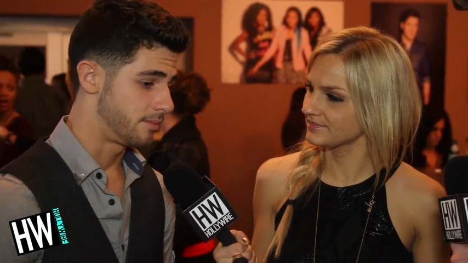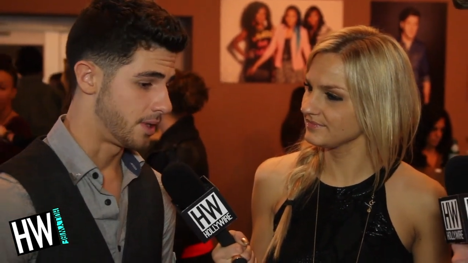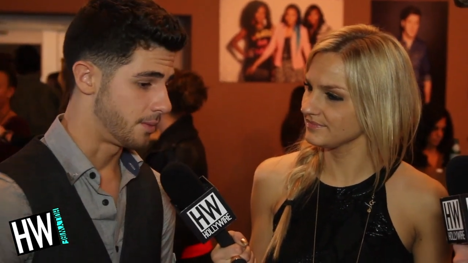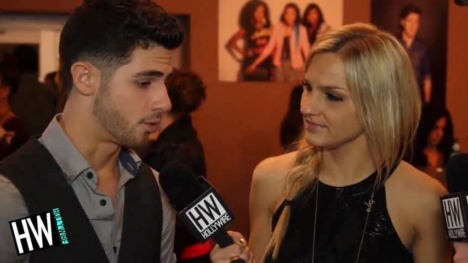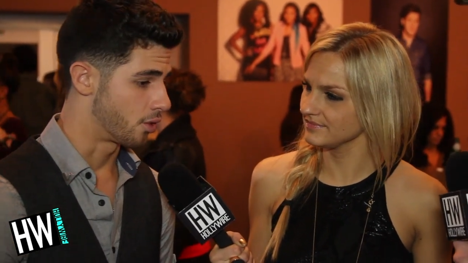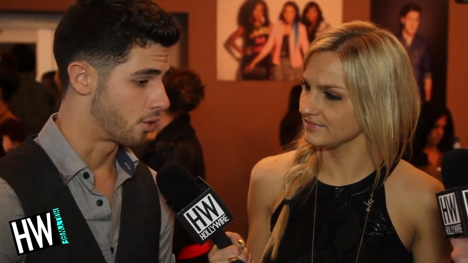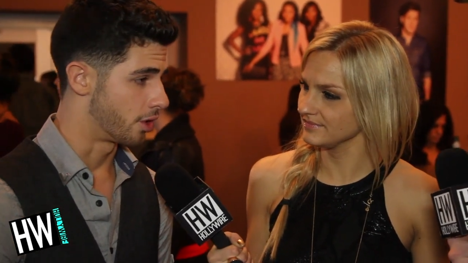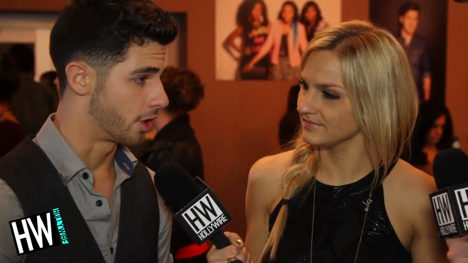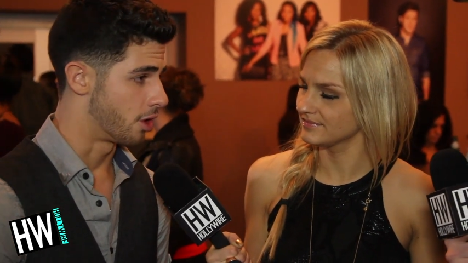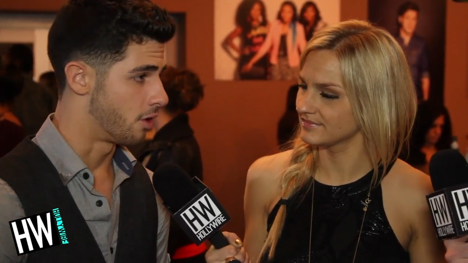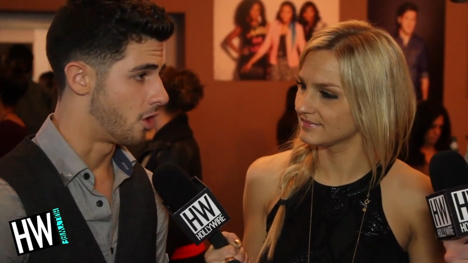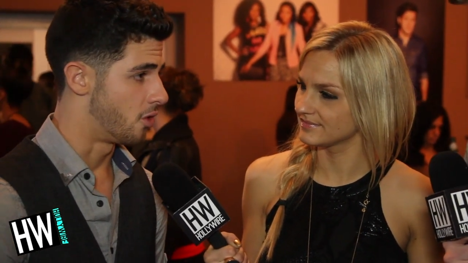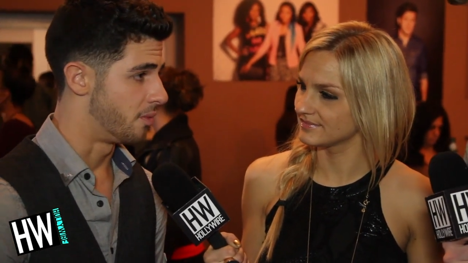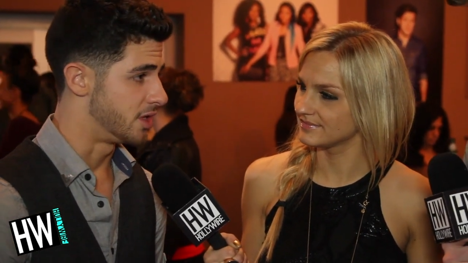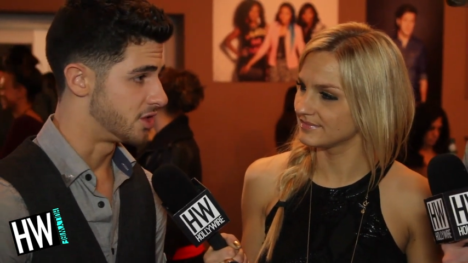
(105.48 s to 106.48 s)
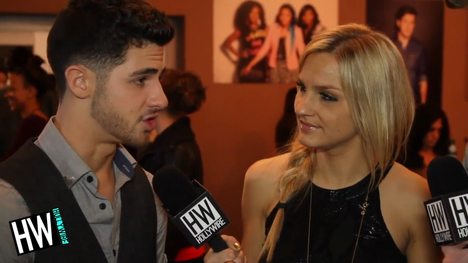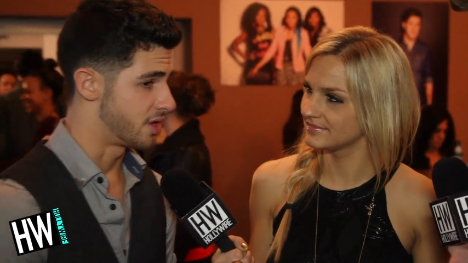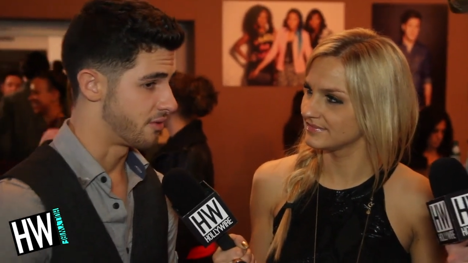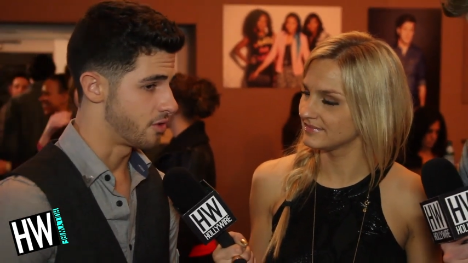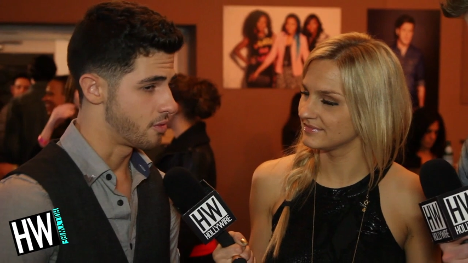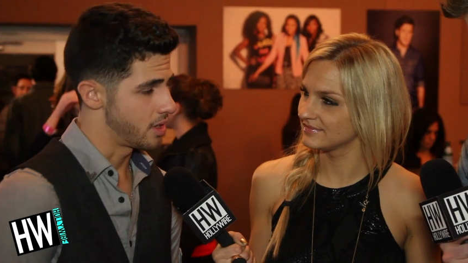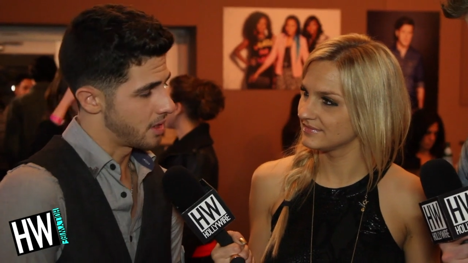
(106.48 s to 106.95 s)
Speaker 1: people are going to go home each and
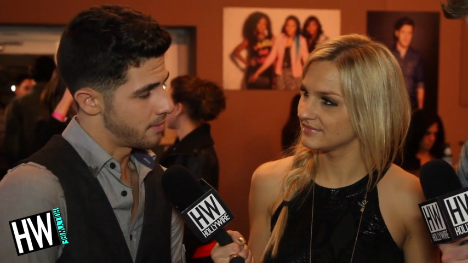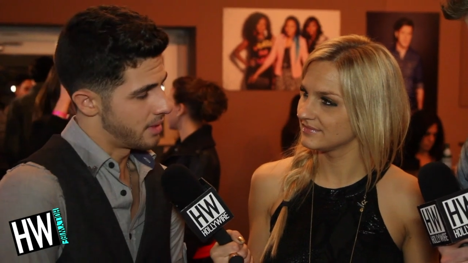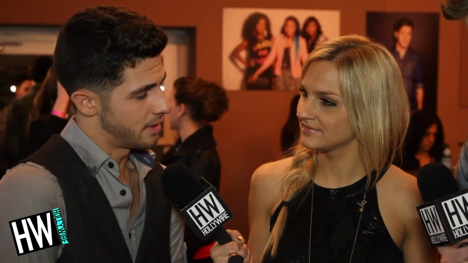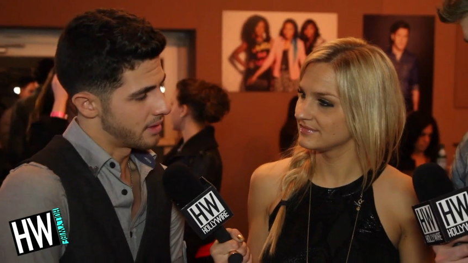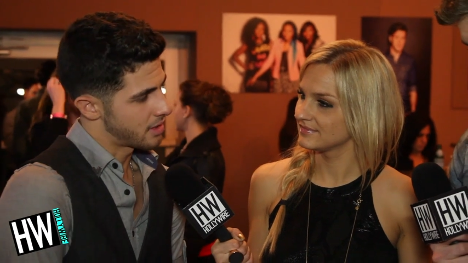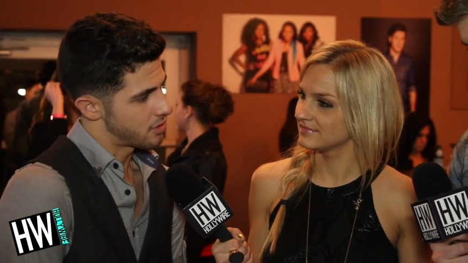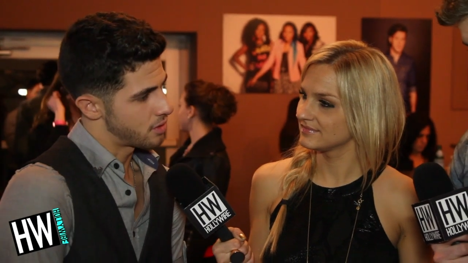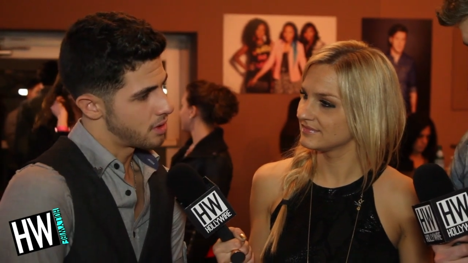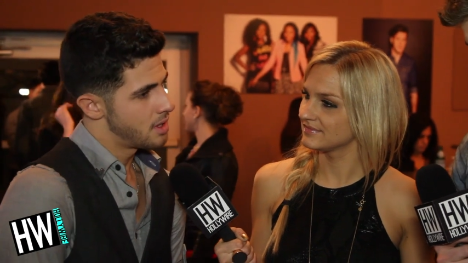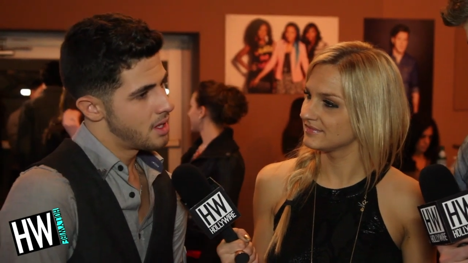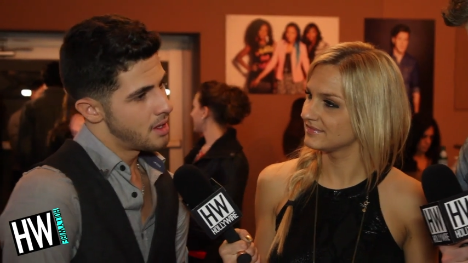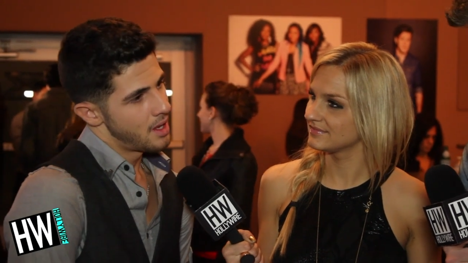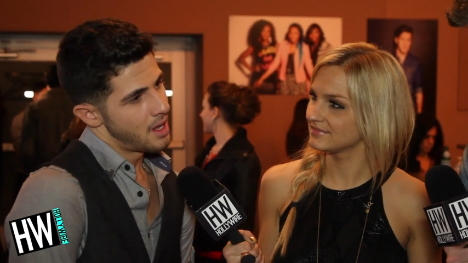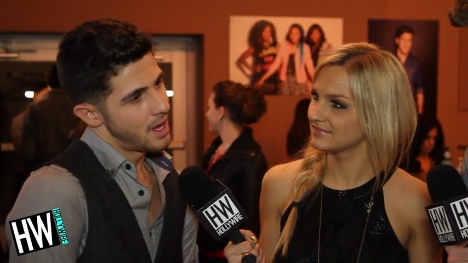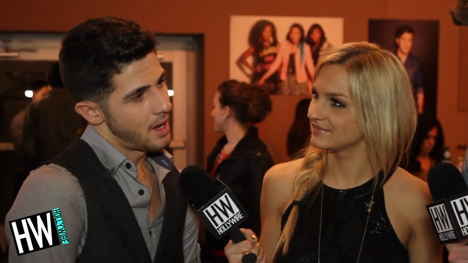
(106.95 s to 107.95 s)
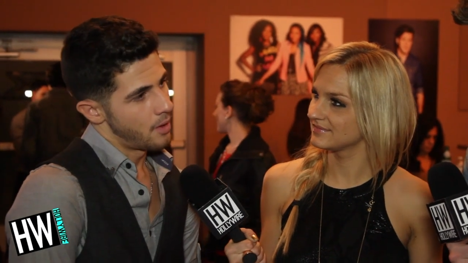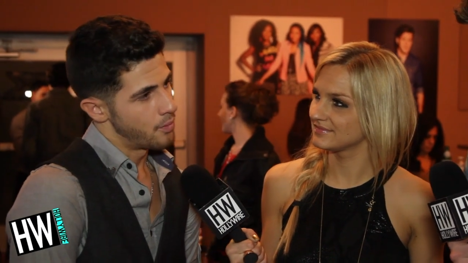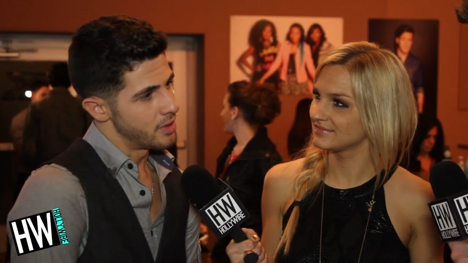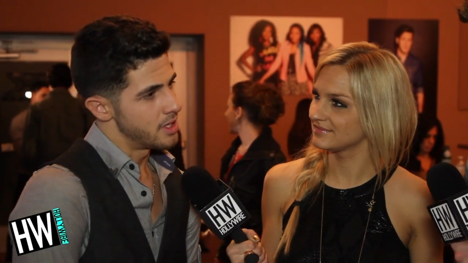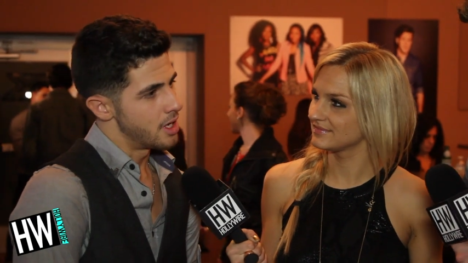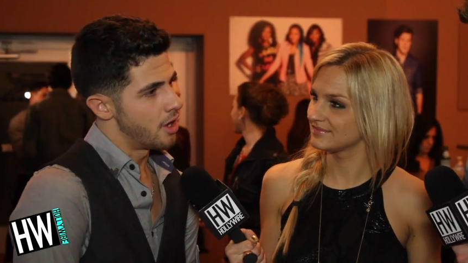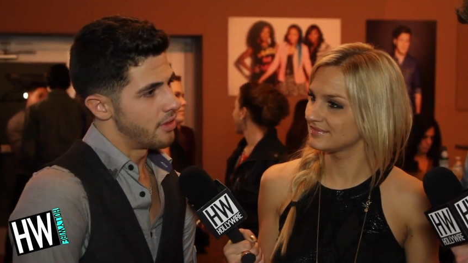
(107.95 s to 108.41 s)
every week. I mean, that's, and we
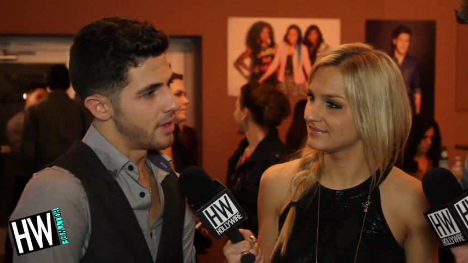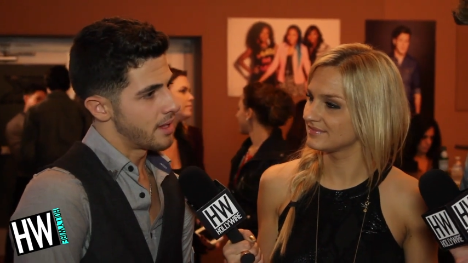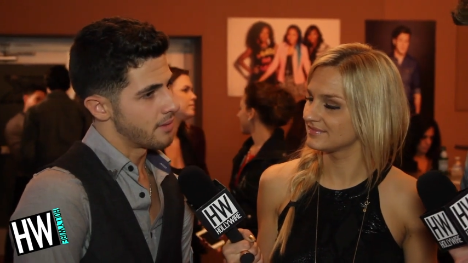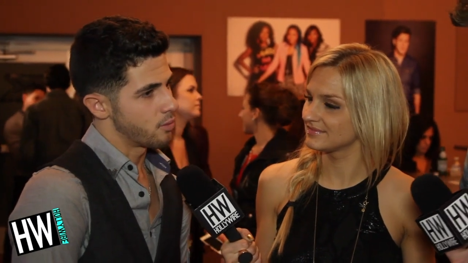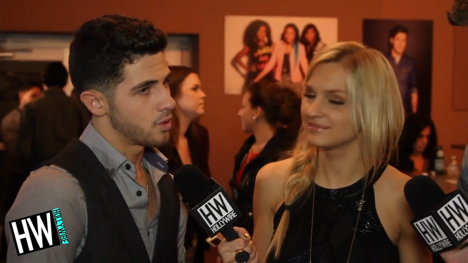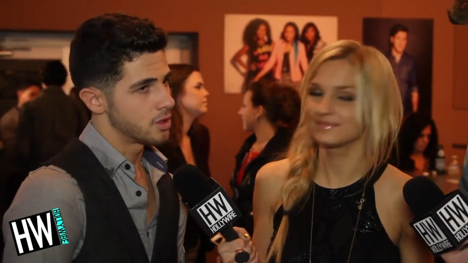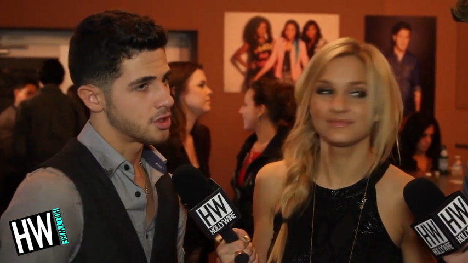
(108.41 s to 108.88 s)
know that we're